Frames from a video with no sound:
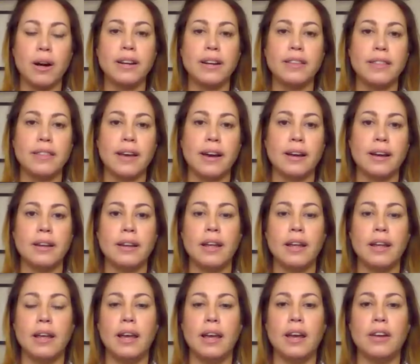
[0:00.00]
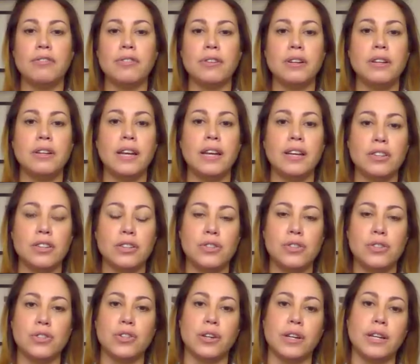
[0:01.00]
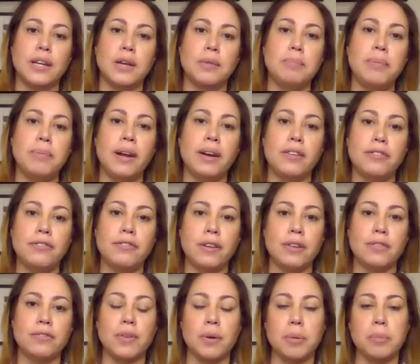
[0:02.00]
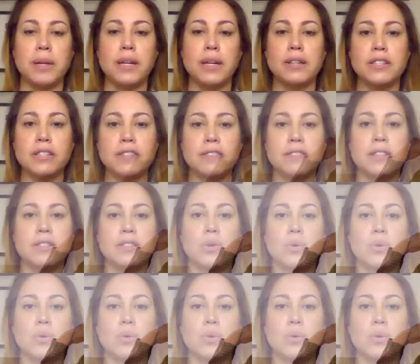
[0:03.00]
in that every industry can benefit from each of its